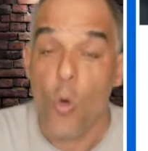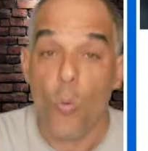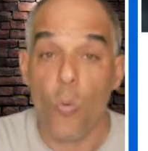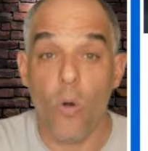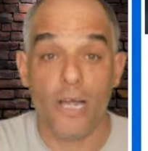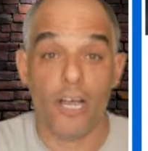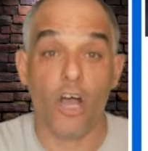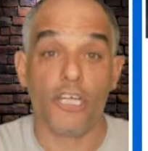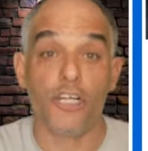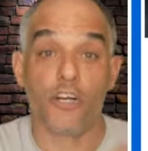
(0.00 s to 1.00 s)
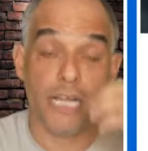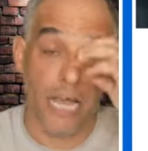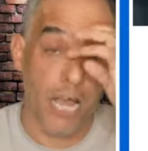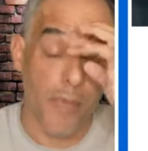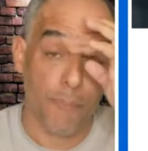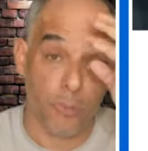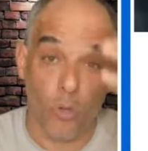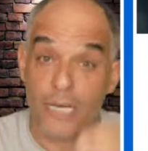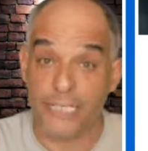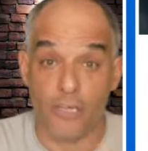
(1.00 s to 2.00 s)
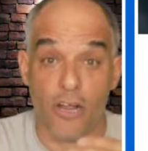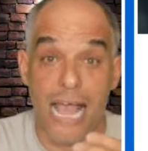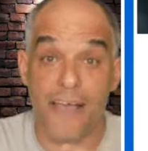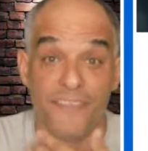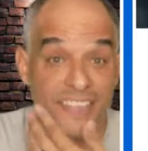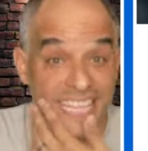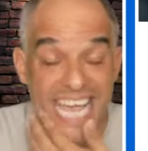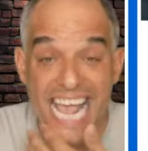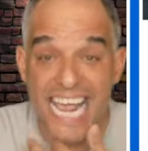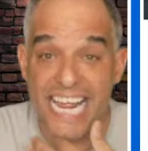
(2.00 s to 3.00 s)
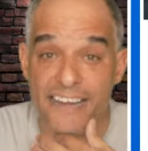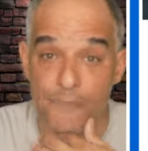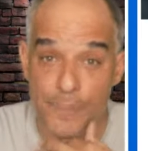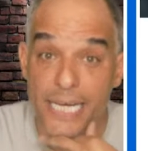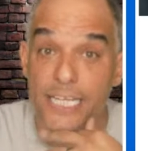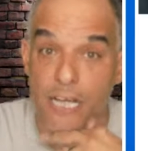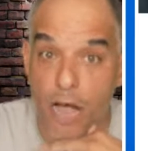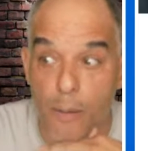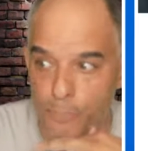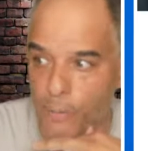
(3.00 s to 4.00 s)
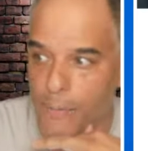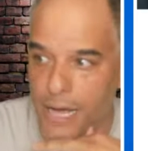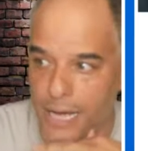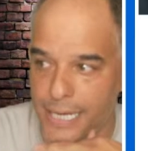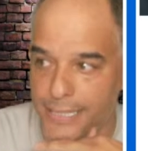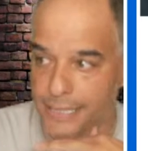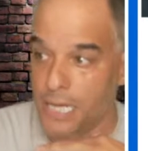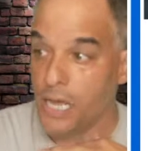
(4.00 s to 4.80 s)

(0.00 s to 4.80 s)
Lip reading: What are your employees, or have they been compromised?